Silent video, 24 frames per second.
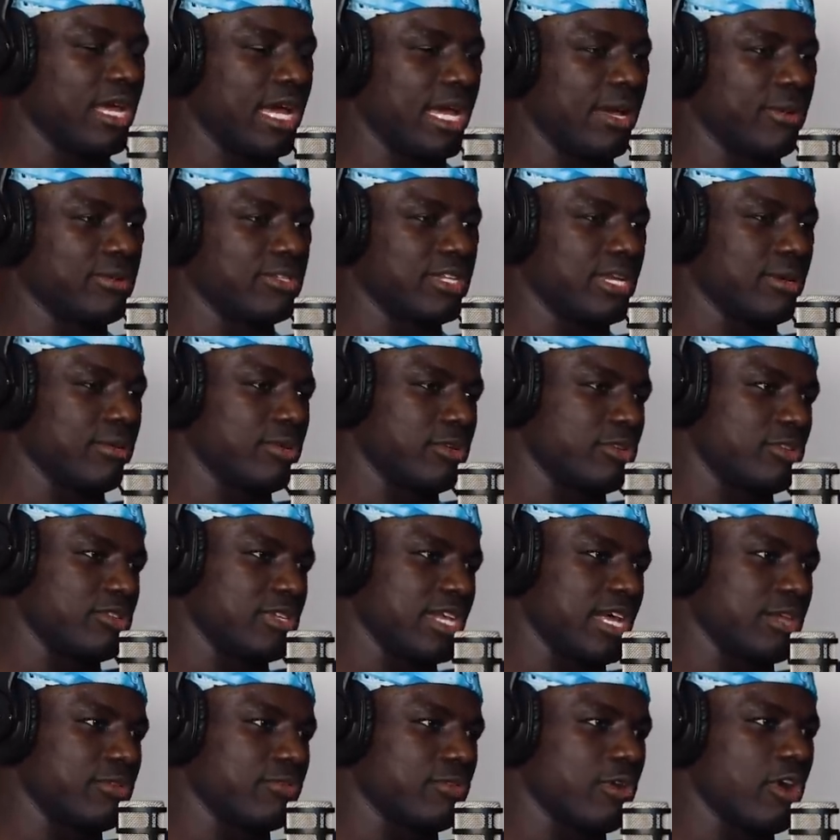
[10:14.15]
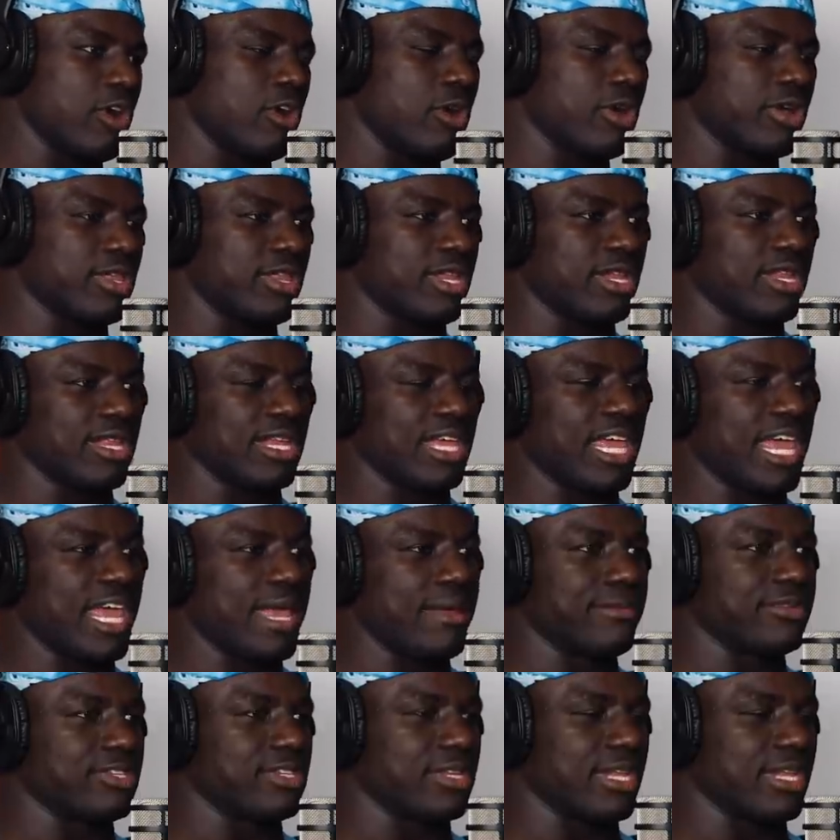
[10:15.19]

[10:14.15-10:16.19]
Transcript: I was able to use that in Rogue and then the games,